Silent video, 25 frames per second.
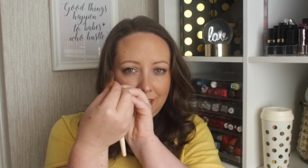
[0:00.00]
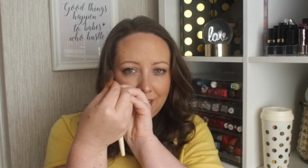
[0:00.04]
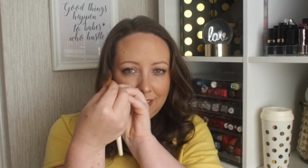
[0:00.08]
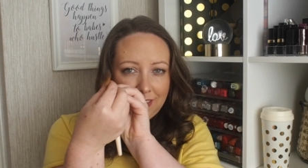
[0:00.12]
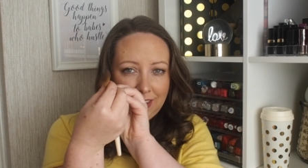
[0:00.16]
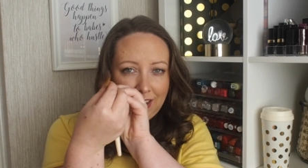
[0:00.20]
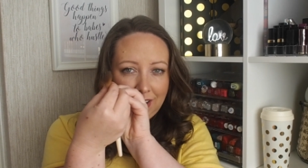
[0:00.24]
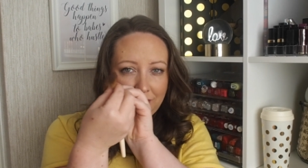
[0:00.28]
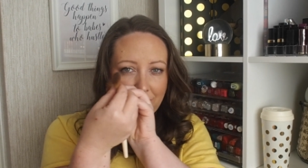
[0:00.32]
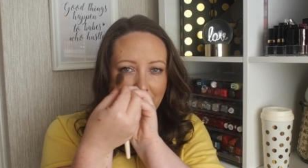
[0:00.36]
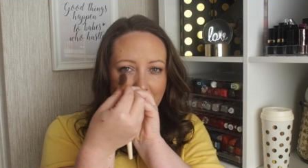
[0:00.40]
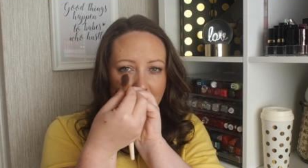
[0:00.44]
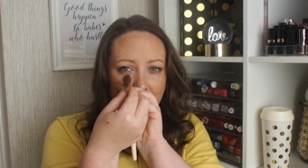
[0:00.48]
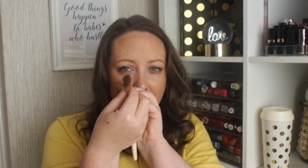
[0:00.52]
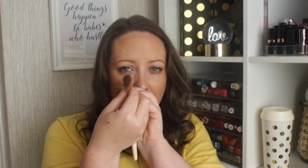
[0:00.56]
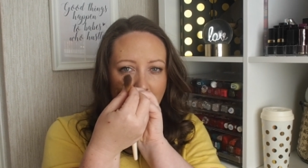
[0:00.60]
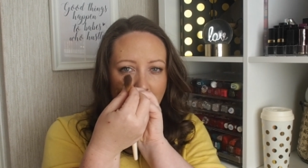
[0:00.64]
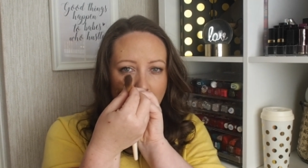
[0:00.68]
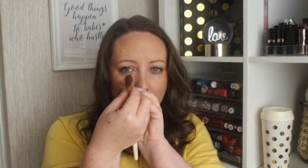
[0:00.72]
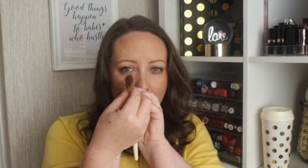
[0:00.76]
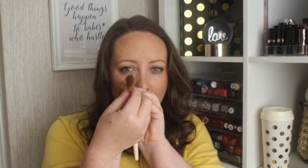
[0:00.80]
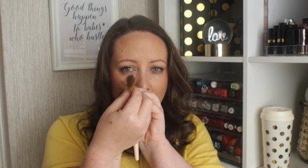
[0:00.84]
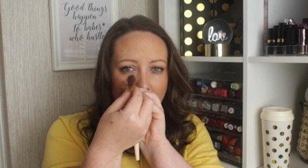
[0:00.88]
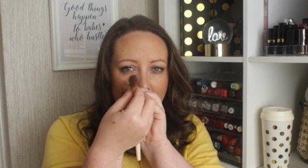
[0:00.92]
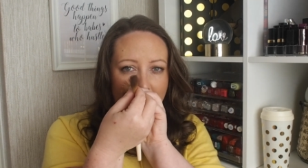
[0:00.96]
They have like
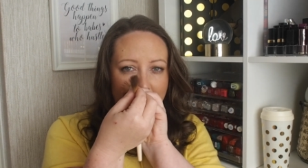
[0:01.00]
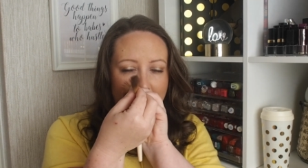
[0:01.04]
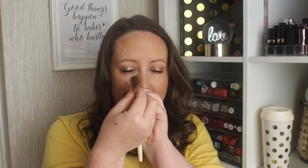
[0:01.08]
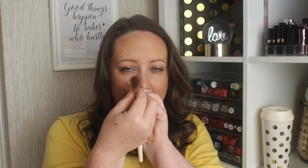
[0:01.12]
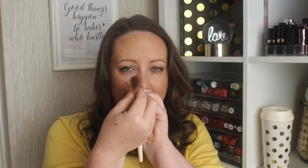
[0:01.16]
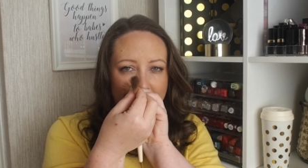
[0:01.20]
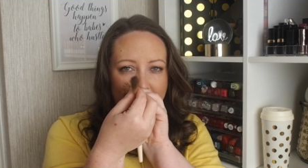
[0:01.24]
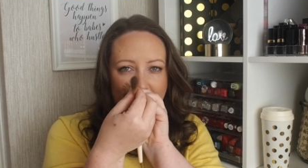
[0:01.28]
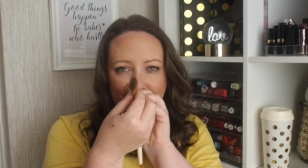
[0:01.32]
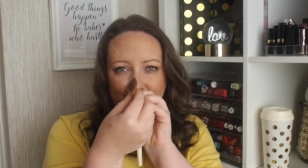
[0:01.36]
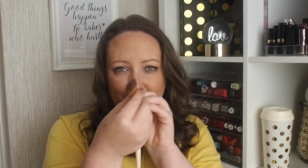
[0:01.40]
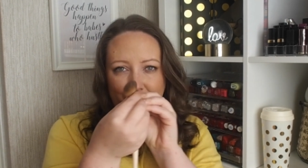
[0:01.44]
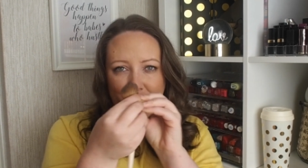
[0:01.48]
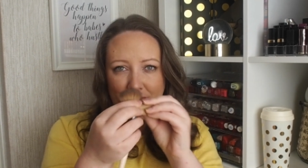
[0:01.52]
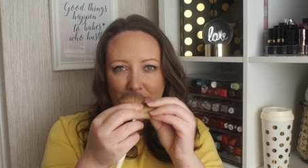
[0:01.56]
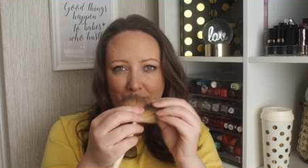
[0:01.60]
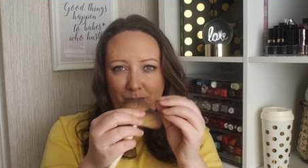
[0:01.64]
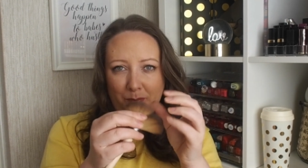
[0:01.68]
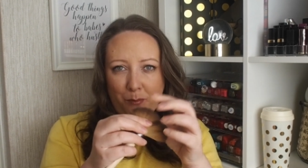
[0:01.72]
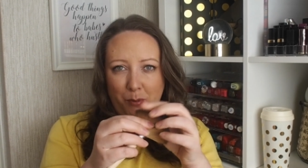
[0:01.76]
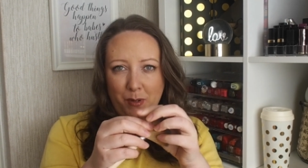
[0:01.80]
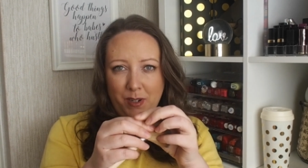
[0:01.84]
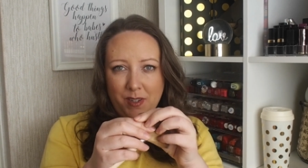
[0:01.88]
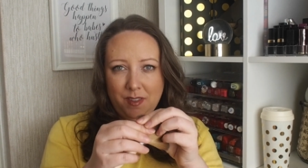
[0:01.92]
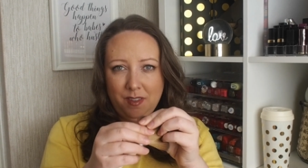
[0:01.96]
4
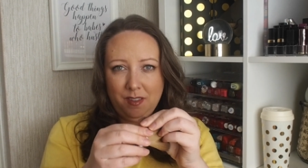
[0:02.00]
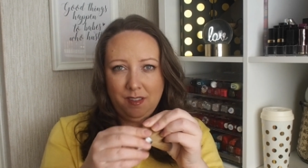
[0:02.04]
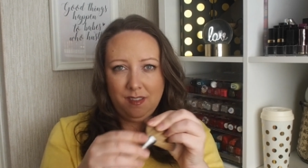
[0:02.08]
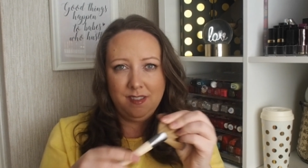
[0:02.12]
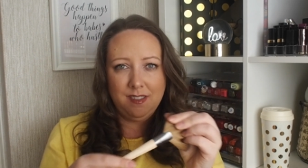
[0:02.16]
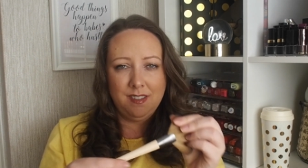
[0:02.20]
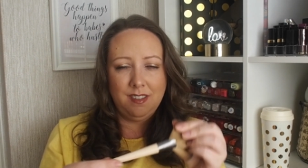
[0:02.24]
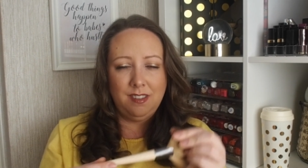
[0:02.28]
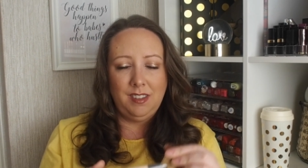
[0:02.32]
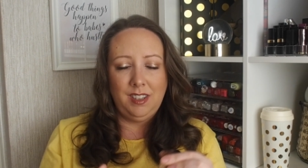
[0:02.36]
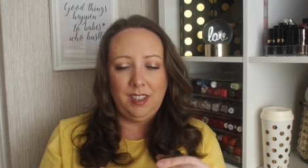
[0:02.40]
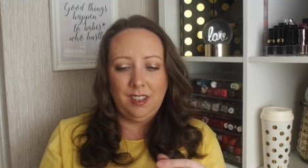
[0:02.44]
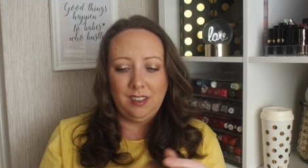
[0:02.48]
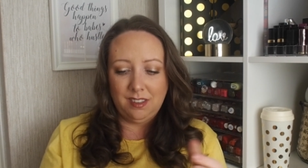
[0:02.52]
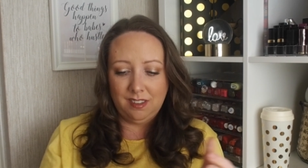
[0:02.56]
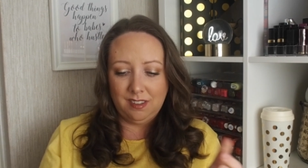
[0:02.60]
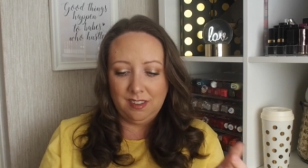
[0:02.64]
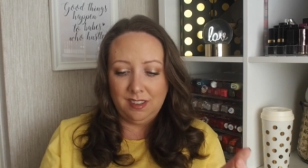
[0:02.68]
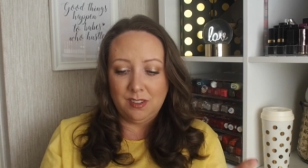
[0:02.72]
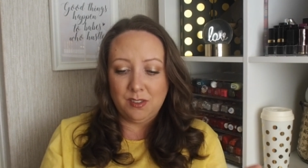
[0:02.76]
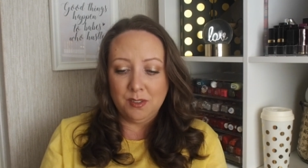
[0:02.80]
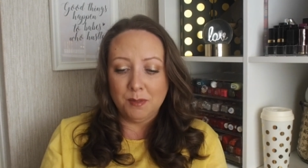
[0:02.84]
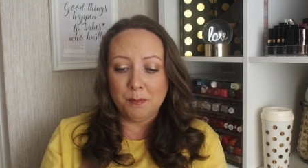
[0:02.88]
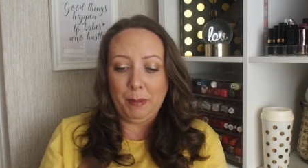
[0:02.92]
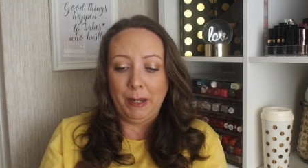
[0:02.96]
bristles and
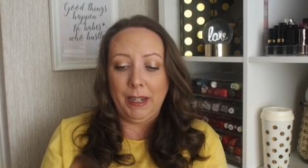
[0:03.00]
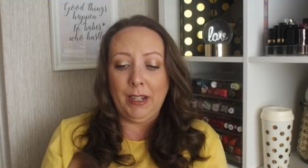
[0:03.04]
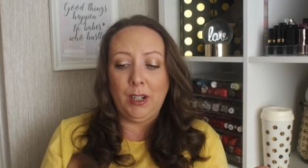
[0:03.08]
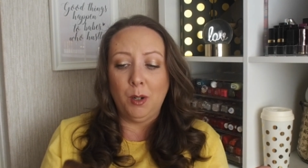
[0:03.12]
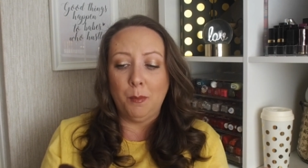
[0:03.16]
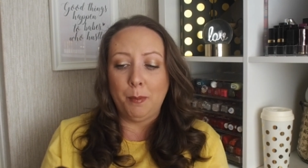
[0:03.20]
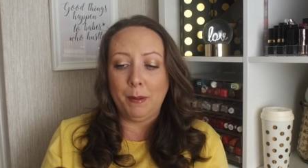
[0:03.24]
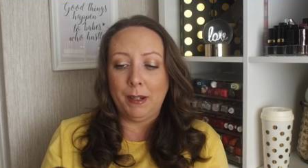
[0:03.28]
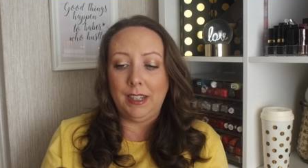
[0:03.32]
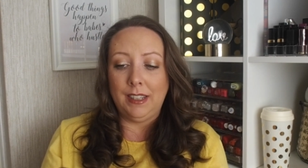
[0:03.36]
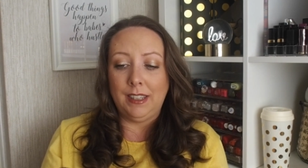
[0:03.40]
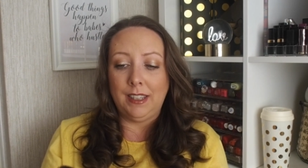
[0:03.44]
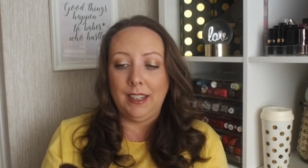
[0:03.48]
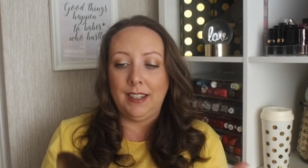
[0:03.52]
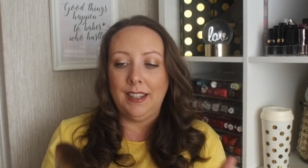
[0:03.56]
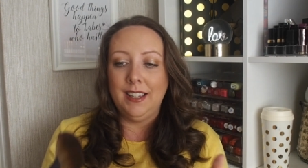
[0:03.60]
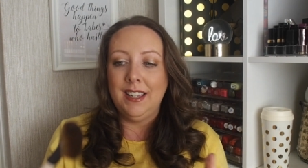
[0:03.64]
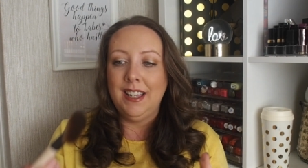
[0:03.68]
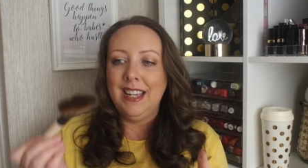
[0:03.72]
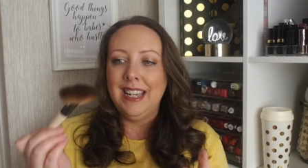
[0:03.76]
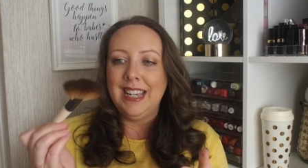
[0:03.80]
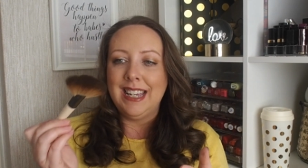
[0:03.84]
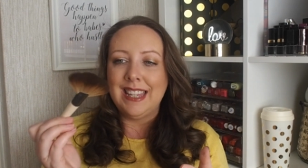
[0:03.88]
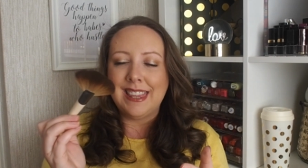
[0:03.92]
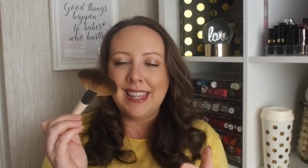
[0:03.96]
it doesn't pick up anything.
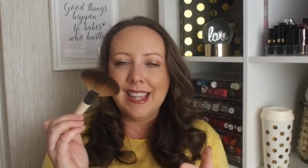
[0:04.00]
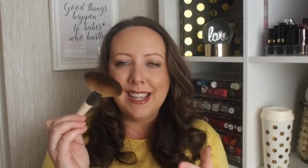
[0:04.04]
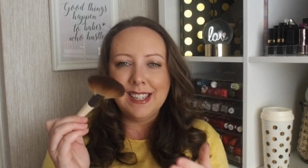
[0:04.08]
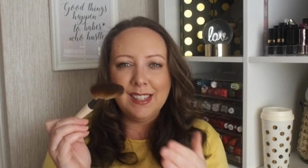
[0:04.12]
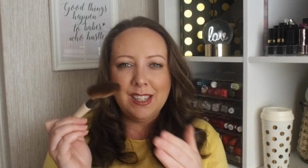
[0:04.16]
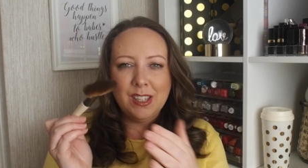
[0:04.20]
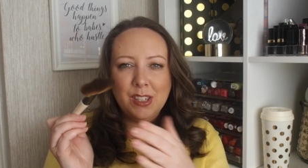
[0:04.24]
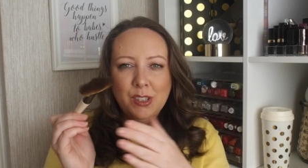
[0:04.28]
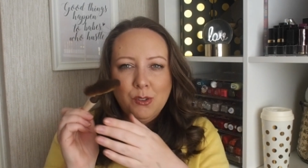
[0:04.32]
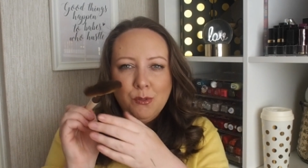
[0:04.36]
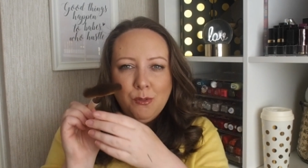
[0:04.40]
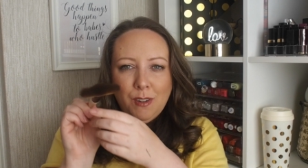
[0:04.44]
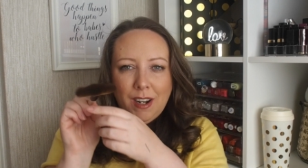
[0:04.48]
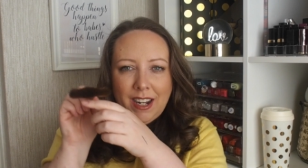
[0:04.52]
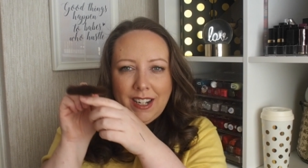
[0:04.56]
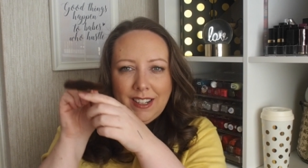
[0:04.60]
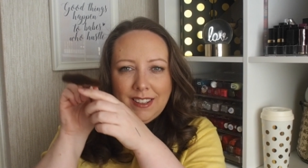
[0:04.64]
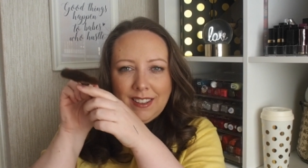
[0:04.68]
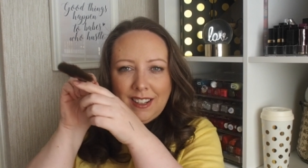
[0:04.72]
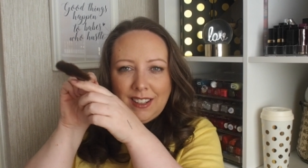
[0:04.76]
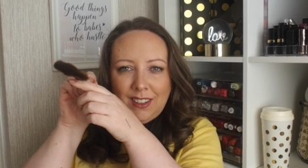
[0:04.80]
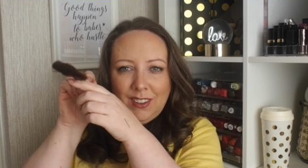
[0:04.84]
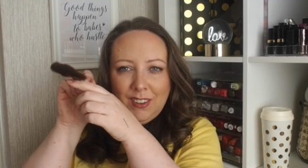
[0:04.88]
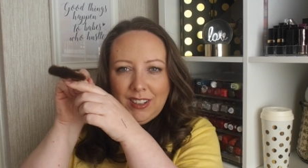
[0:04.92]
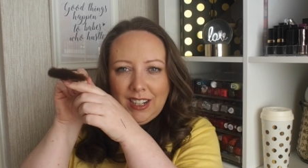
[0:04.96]
This is
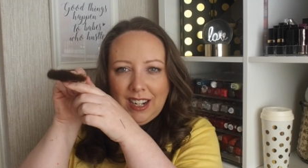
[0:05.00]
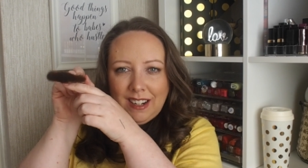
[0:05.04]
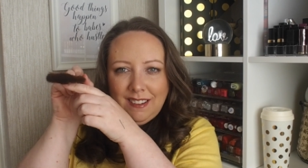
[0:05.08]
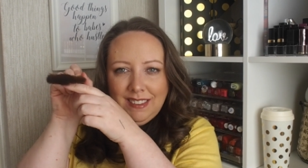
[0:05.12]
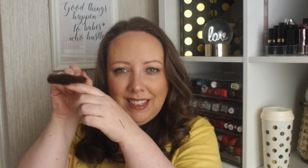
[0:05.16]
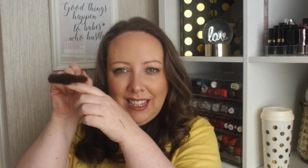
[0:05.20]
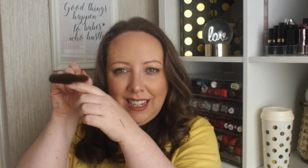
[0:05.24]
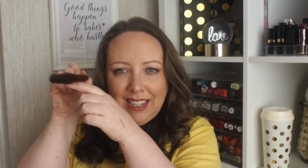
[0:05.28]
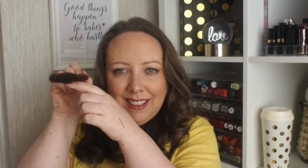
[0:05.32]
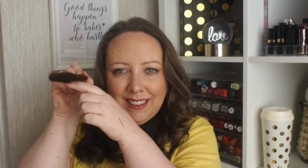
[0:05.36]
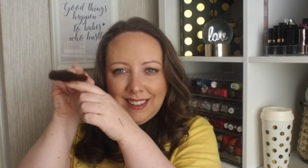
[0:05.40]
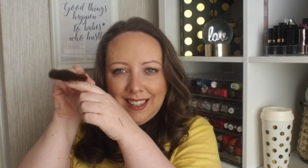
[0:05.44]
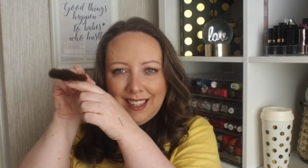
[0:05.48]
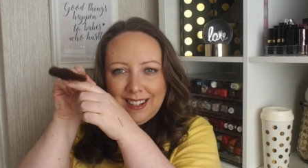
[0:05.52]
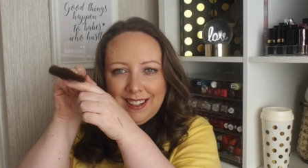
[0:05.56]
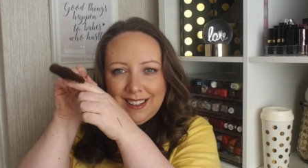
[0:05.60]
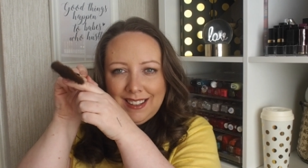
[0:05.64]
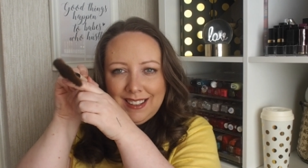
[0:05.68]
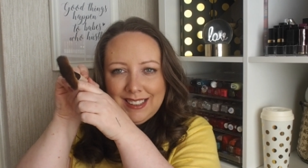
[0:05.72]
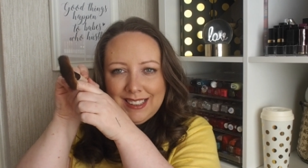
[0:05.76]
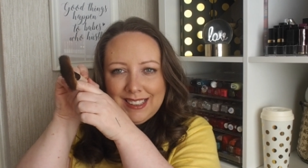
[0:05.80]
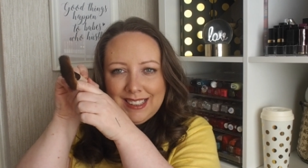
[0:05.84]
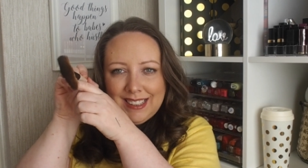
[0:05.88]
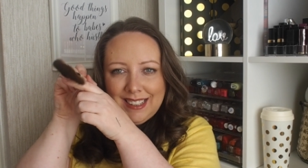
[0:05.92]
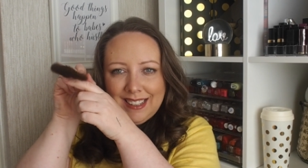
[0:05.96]
great, like look how thick that
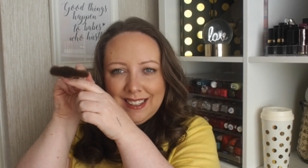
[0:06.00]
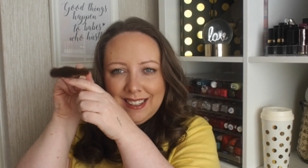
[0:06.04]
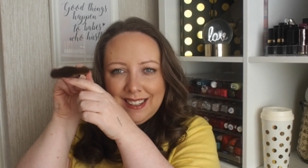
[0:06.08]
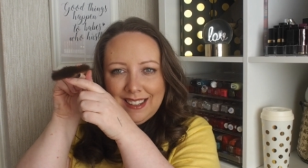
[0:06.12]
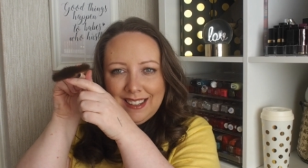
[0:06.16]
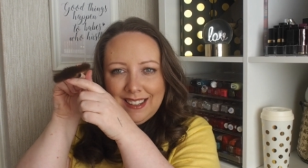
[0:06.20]
is.